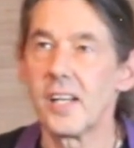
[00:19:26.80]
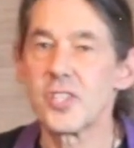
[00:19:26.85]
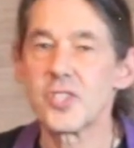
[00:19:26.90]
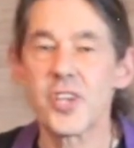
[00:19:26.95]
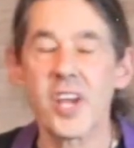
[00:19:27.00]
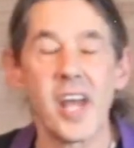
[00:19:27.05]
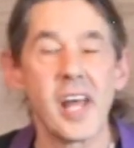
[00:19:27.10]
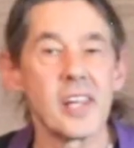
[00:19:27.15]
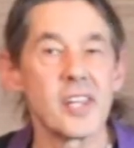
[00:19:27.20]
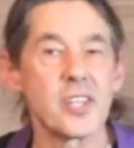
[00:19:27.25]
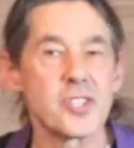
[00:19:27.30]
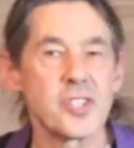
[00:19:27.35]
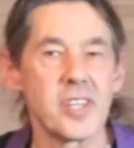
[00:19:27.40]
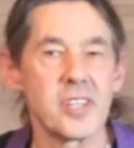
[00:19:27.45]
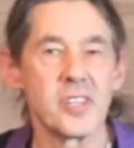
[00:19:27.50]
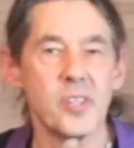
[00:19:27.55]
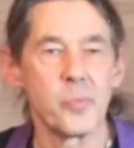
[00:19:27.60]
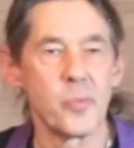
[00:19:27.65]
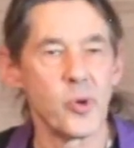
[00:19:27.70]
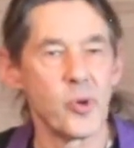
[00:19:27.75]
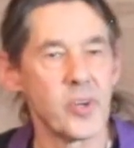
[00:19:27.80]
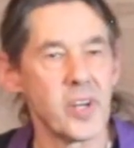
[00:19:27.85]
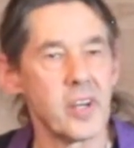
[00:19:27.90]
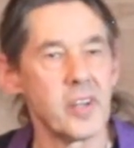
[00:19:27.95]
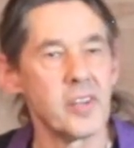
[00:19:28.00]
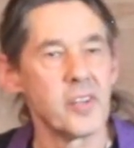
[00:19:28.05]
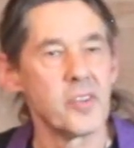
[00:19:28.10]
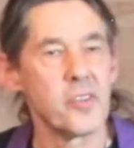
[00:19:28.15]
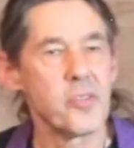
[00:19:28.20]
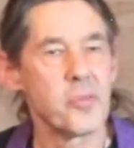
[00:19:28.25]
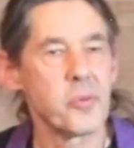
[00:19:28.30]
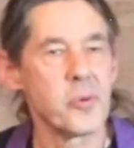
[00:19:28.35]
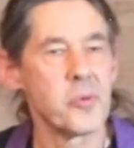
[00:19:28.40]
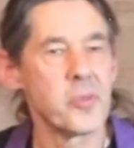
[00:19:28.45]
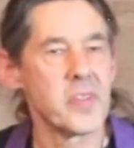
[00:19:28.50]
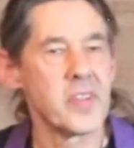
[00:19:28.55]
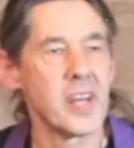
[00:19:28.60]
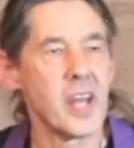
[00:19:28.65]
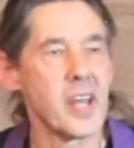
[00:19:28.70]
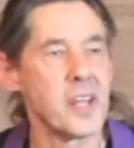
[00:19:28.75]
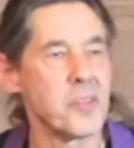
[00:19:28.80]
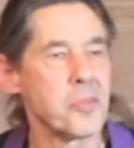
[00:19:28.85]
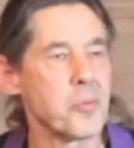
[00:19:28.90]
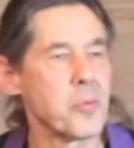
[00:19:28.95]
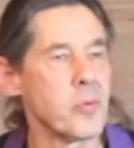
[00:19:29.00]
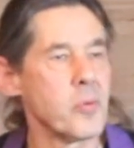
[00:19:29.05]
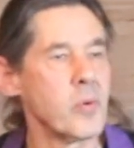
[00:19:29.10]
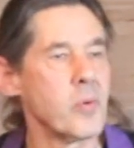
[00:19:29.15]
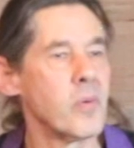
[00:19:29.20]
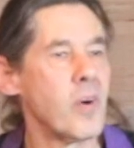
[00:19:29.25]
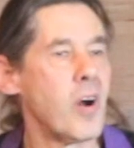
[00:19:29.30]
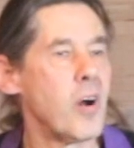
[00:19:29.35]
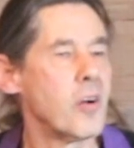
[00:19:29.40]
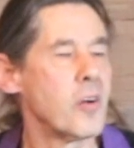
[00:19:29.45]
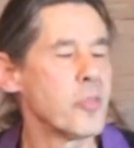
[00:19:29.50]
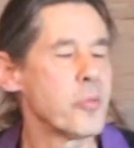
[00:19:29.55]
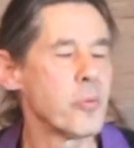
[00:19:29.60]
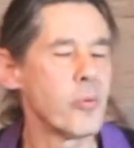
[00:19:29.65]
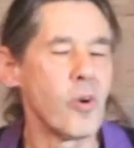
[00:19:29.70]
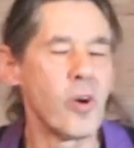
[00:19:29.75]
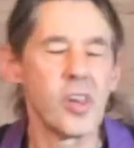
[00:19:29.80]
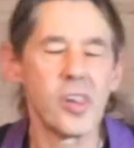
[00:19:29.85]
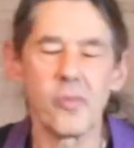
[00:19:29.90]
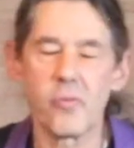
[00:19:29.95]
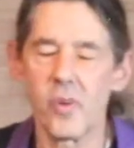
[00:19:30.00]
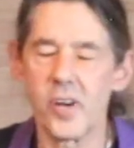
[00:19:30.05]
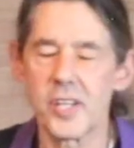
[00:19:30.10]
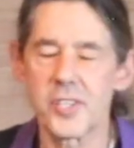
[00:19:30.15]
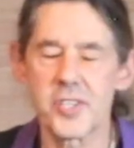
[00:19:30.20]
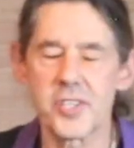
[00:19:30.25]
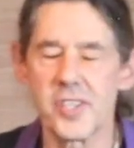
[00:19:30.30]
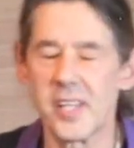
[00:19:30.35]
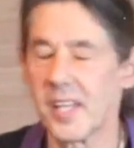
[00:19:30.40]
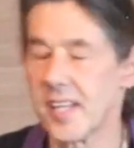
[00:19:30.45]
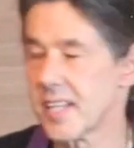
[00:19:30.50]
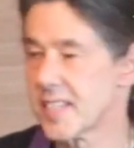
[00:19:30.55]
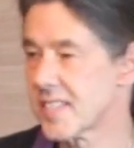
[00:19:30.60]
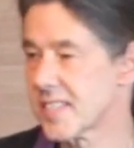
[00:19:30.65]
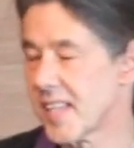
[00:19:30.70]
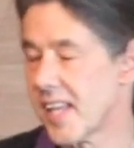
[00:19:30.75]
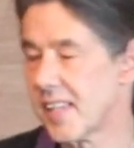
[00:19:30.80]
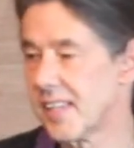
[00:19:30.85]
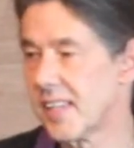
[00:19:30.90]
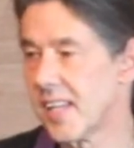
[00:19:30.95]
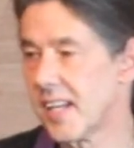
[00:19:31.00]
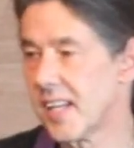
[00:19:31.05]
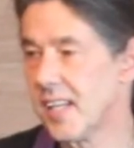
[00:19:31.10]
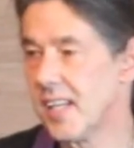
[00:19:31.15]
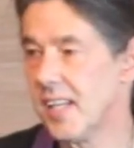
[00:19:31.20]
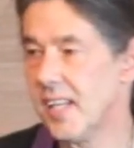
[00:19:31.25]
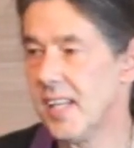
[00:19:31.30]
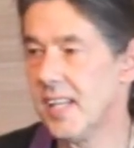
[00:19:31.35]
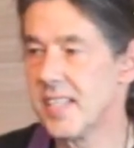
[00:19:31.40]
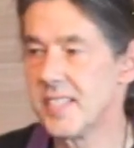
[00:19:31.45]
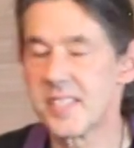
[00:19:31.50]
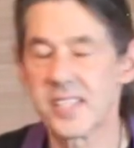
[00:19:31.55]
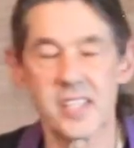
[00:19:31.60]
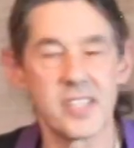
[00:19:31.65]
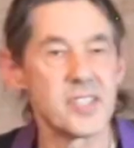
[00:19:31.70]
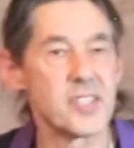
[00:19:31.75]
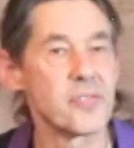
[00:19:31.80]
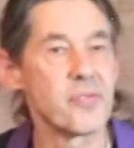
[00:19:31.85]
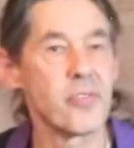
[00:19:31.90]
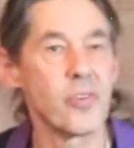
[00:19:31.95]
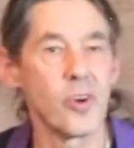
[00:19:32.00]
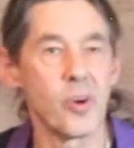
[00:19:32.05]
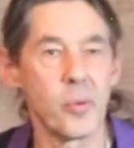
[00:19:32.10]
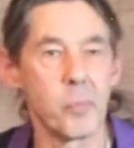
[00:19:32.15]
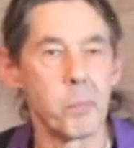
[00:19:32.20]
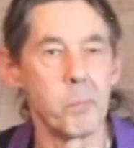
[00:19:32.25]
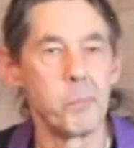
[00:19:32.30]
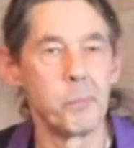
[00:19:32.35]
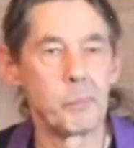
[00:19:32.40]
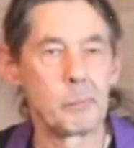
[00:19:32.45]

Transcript: challenging the Buddha through the night, through all of which it is said that he sits firm.